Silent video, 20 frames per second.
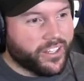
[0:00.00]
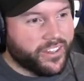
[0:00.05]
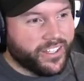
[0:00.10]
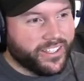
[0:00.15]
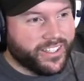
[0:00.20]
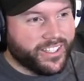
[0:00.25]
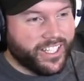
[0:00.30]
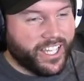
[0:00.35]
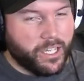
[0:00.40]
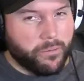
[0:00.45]

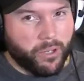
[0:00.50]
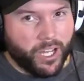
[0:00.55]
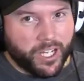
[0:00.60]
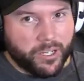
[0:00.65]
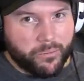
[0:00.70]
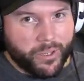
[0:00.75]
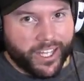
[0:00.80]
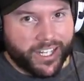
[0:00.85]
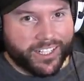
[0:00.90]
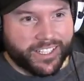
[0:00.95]
think the game
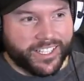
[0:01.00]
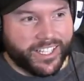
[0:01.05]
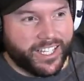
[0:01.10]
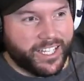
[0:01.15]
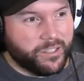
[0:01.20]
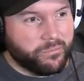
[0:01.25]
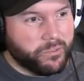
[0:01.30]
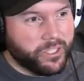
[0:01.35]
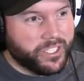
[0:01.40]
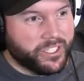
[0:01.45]
automatically
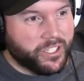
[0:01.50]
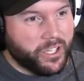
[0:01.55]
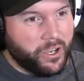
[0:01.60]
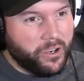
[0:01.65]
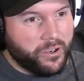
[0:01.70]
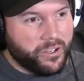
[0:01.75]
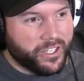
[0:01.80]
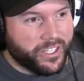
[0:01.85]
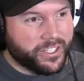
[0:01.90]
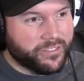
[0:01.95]
had me
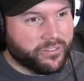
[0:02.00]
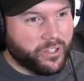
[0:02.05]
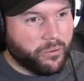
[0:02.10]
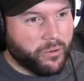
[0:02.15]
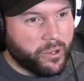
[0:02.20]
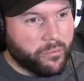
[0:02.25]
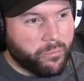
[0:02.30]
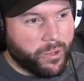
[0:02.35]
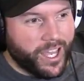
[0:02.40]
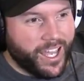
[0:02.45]
going. If I
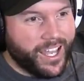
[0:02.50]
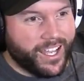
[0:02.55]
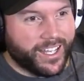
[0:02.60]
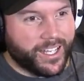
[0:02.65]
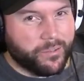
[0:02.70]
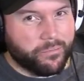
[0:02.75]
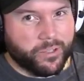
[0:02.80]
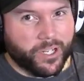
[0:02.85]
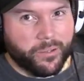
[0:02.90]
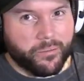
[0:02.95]
went back,
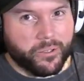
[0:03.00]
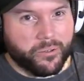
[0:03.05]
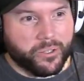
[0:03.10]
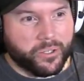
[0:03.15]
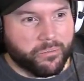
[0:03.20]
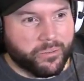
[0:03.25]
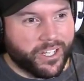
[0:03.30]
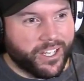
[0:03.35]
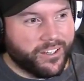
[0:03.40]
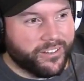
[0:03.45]
I probably would
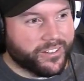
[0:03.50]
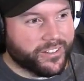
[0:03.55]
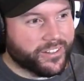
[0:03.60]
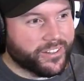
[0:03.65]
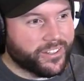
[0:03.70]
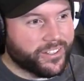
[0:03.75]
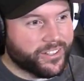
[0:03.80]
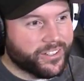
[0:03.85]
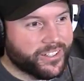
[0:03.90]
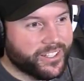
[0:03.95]
have been out at
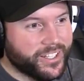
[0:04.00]
third